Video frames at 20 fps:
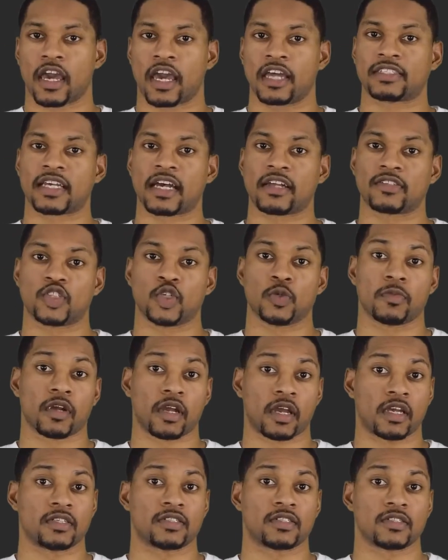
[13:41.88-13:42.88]
Anti-tumor
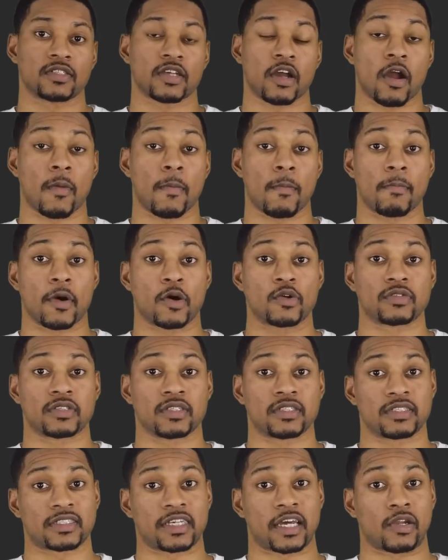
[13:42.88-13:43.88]
agents are
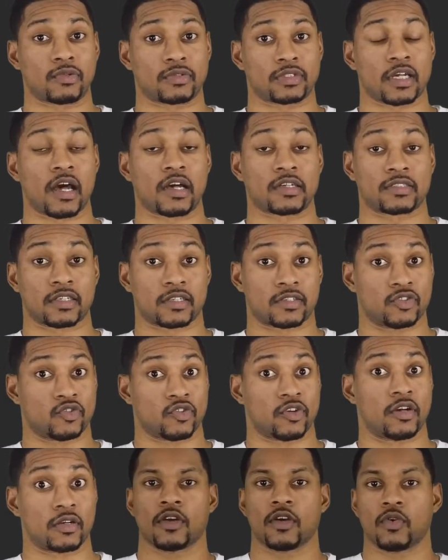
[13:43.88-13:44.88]
mostly cytotoxic
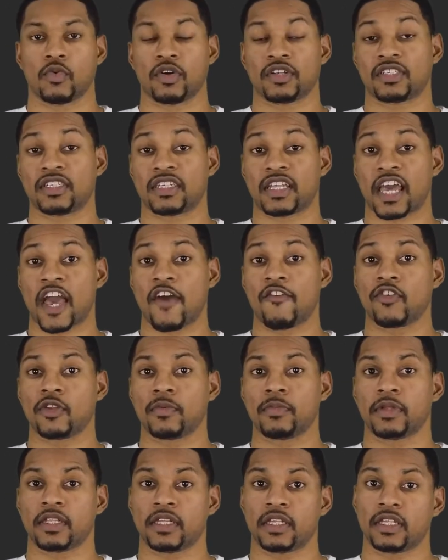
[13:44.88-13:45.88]
drugs, which
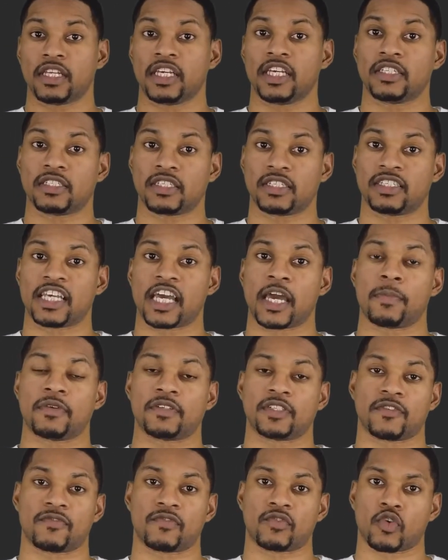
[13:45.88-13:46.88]
inevitably lead to
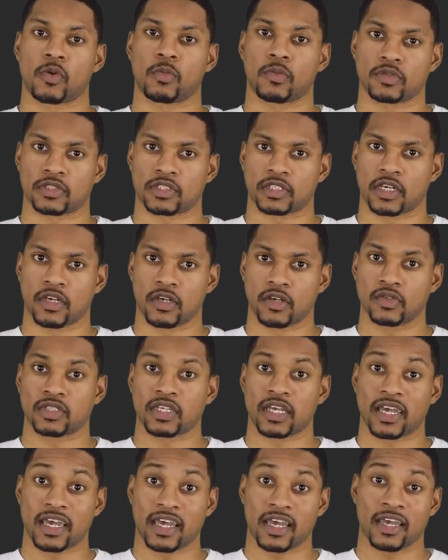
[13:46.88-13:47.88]
damage of normal
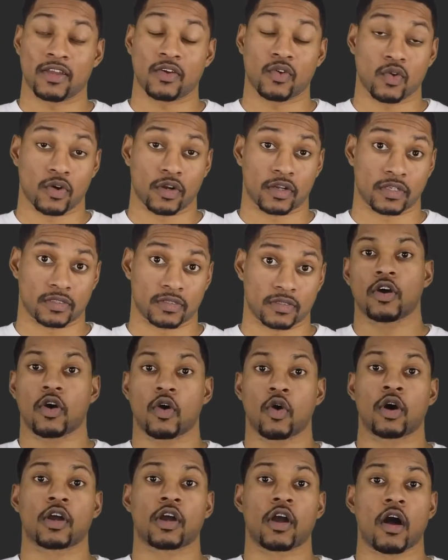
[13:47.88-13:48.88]
cells and organs,
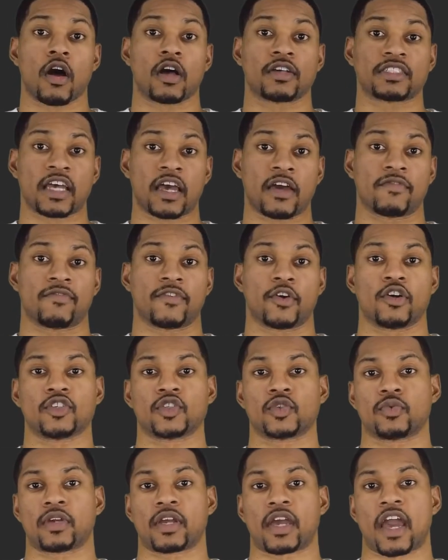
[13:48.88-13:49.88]
or cause
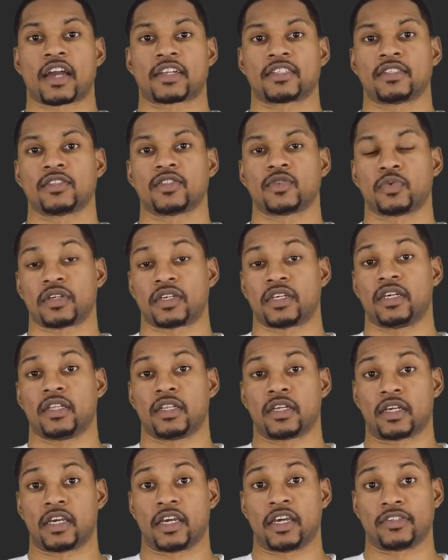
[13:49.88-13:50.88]
adverse reactions when
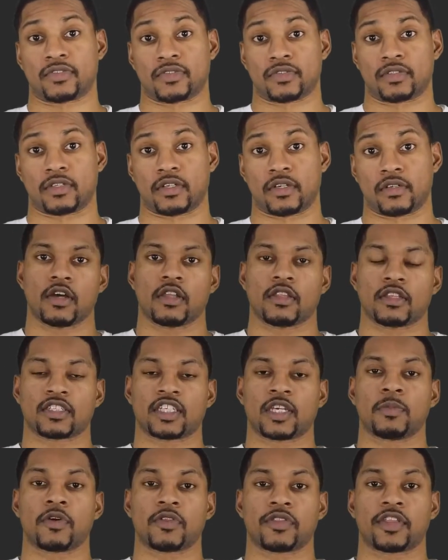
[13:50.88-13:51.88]
killing cancer cells. This
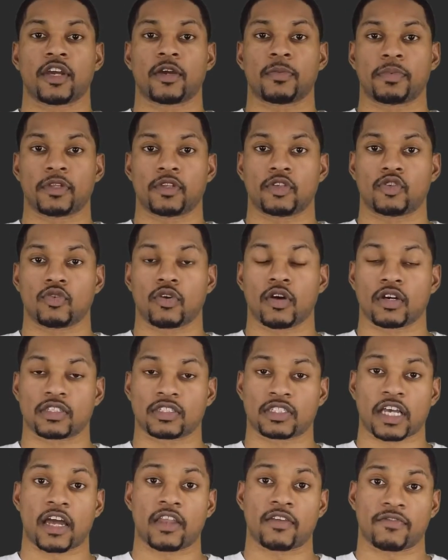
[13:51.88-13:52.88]
chemotherapy drug
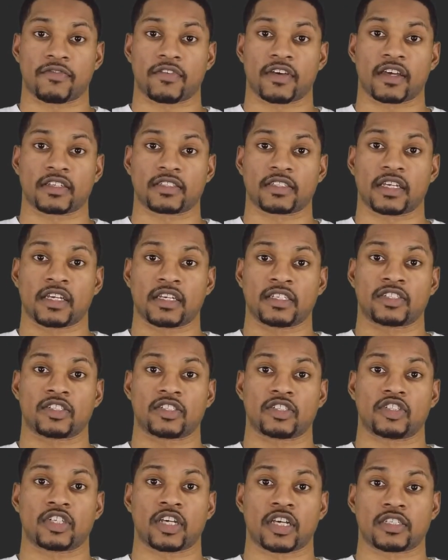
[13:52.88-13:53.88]
side effects is
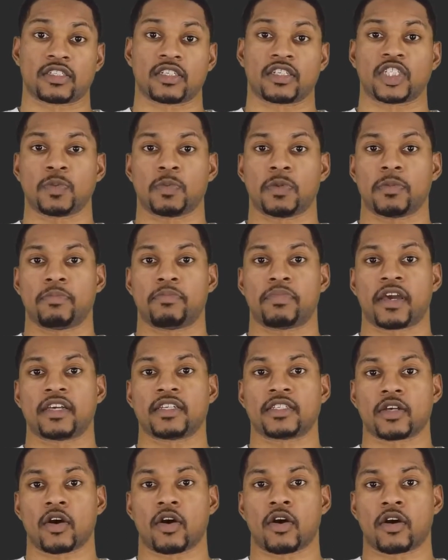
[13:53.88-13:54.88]
suggested to be
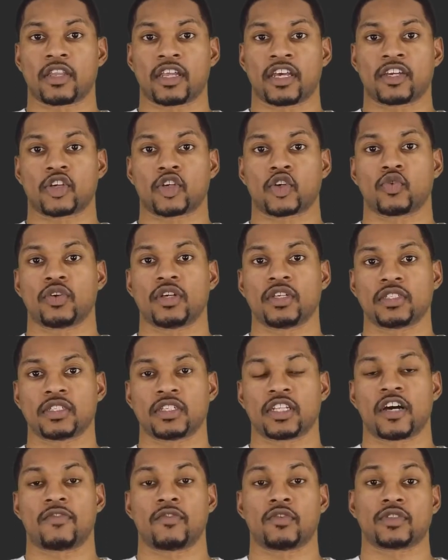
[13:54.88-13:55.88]
based on increased
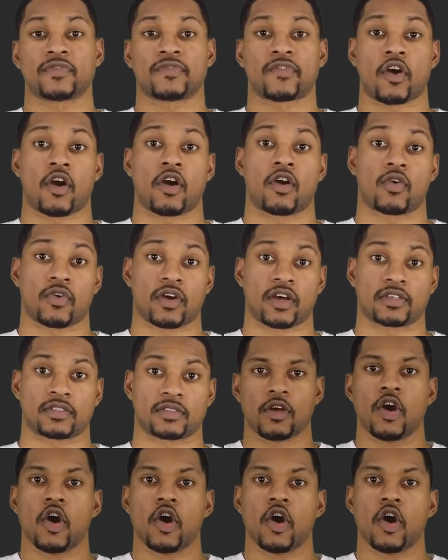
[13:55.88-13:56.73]
levels of ROS.